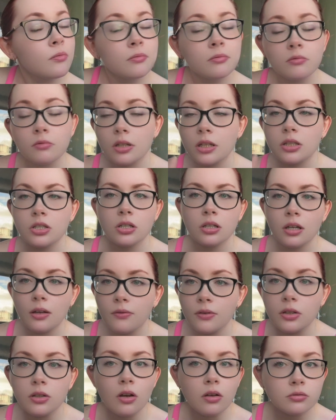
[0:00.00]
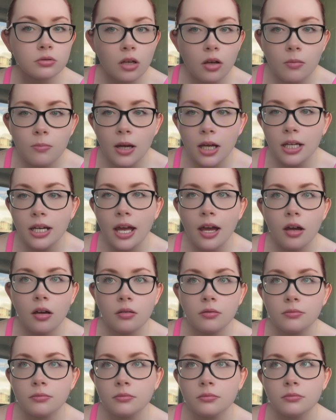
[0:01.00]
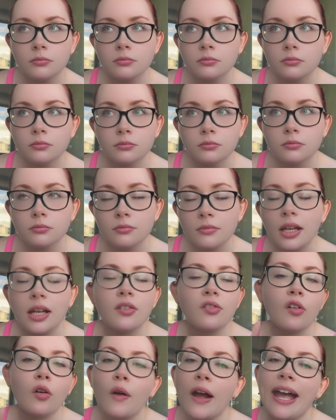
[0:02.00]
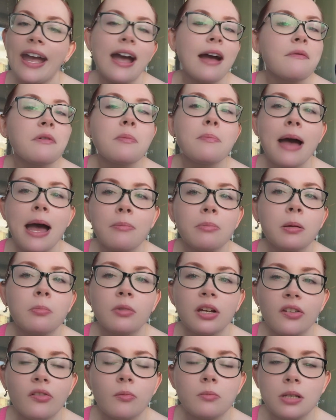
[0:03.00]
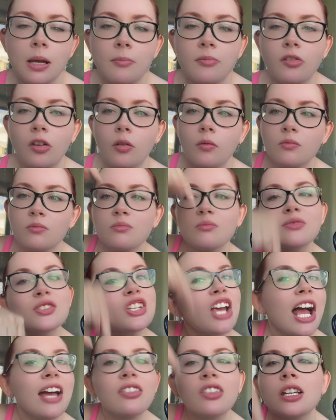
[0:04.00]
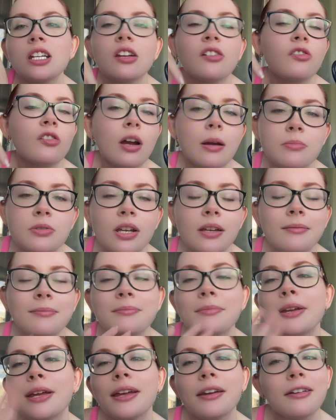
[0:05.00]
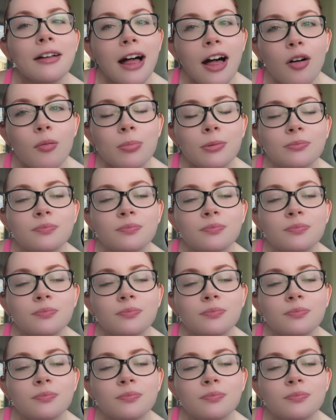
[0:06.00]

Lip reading: which if you don't know by now, it's okay. I have a bad memory sometimes too. Check the description. It'll help.